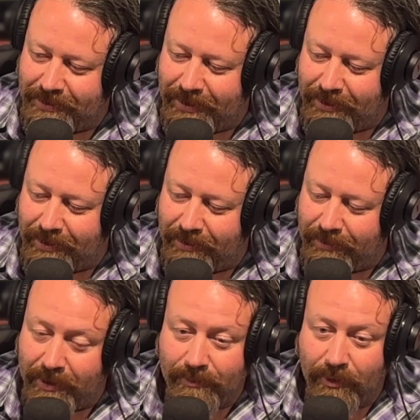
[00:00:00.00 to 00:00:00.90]
state of
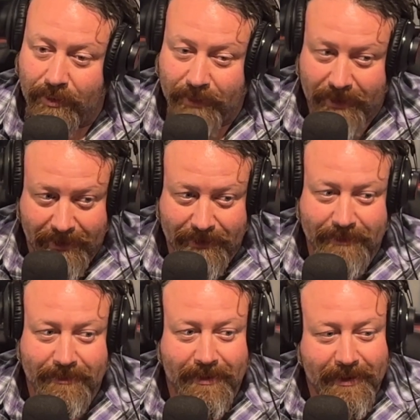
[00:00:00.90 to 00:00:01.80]
Colorado more because
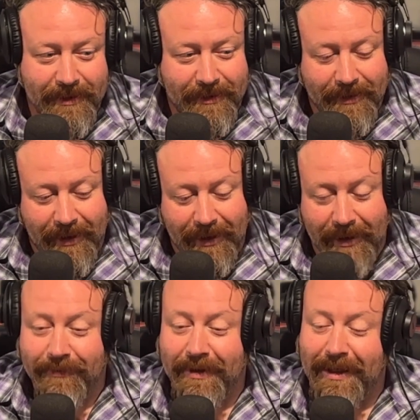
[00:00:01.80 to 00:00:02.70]
I
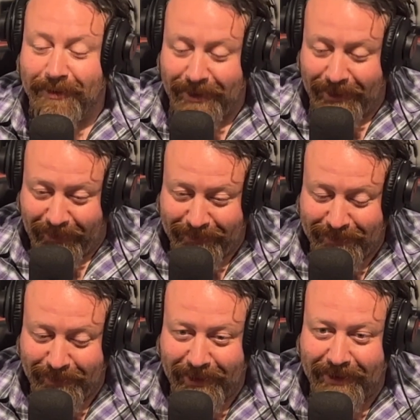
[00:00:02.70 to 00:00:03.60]
love it out here,
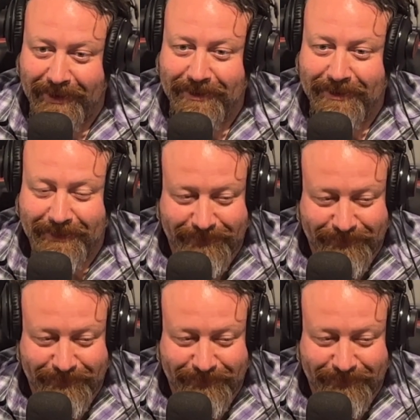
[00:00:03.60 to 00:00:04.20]
to be honest.